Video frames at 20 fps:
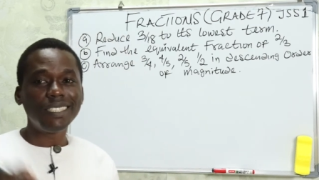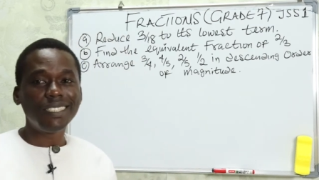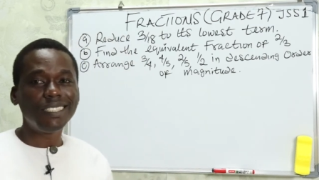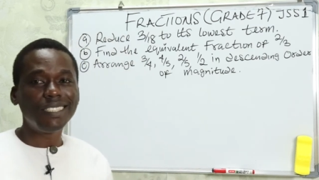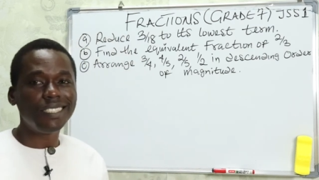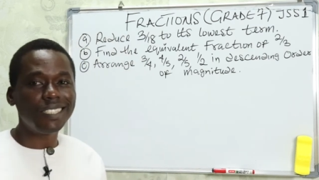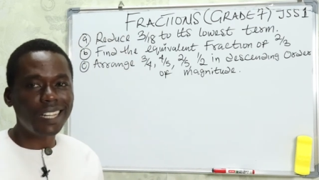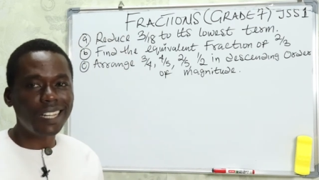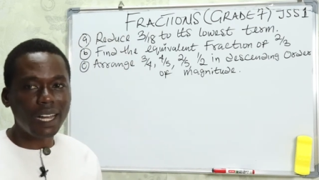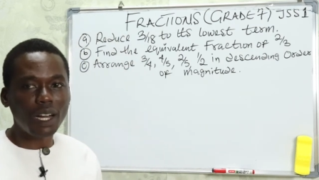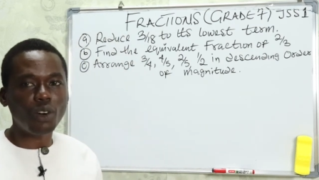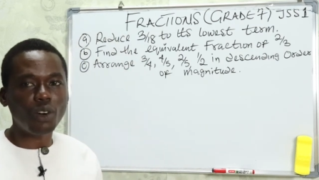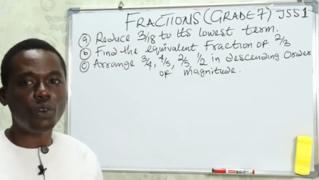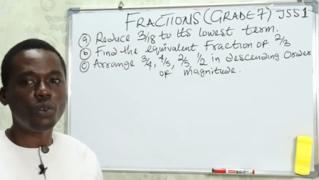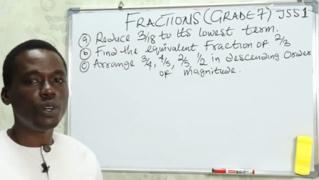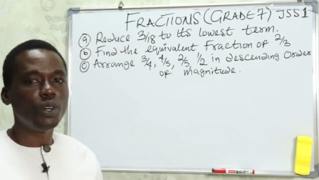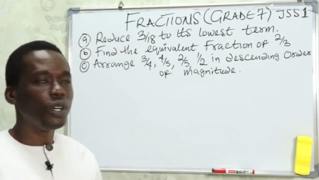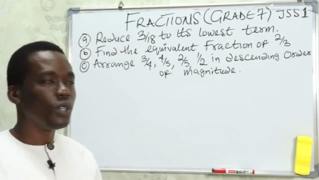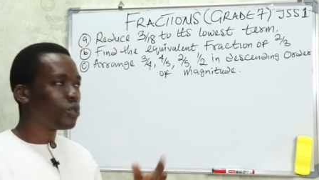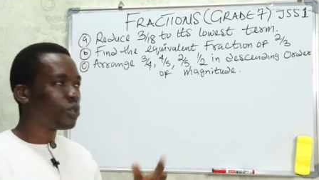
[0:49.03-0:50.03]

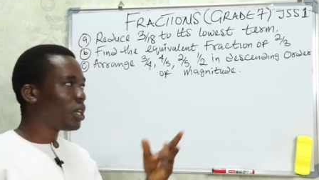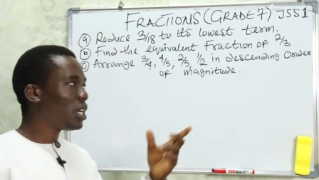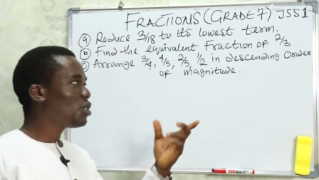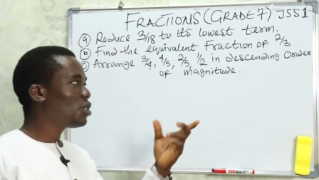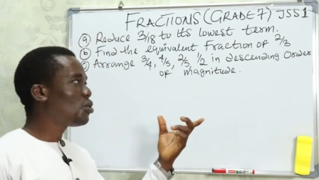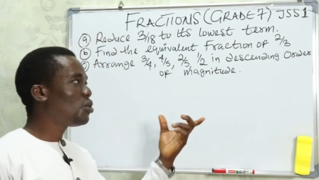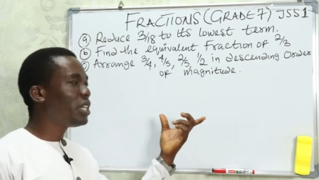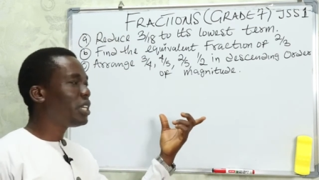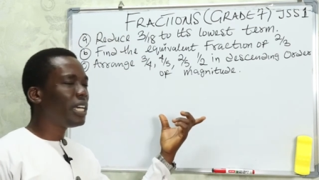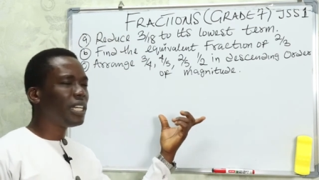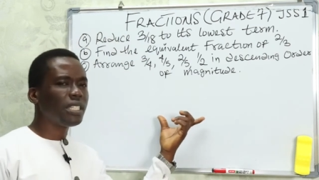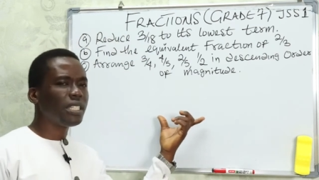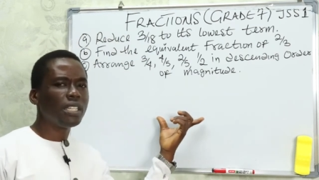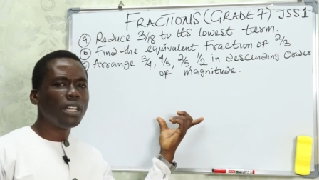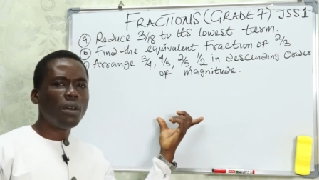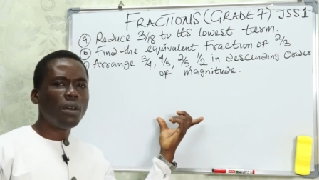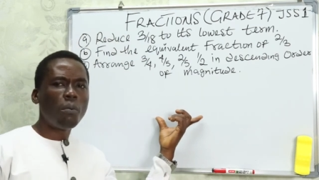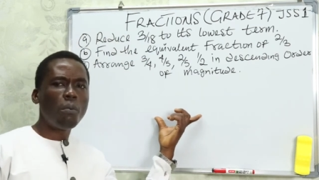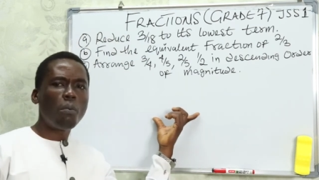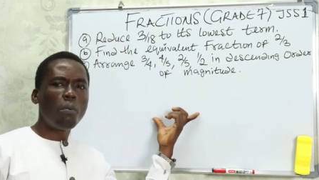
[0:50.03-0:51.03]
now so as to get
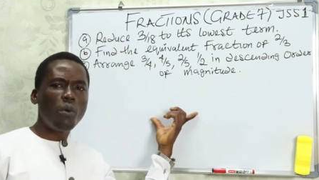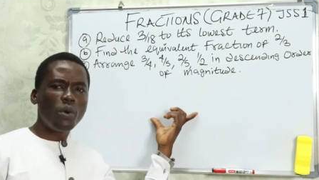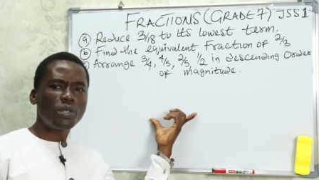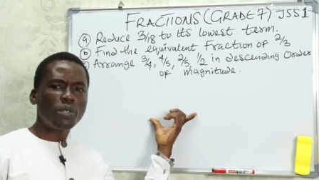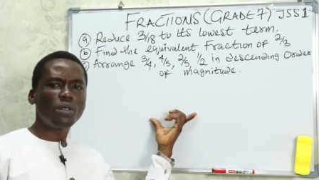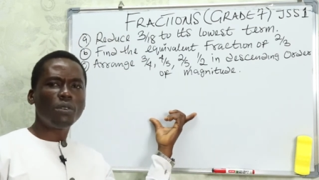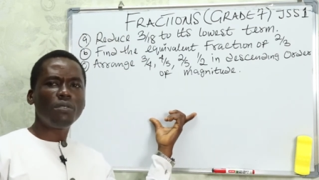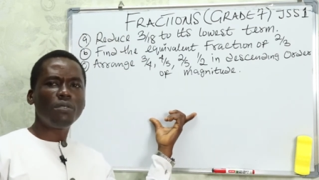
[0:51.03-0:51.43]
most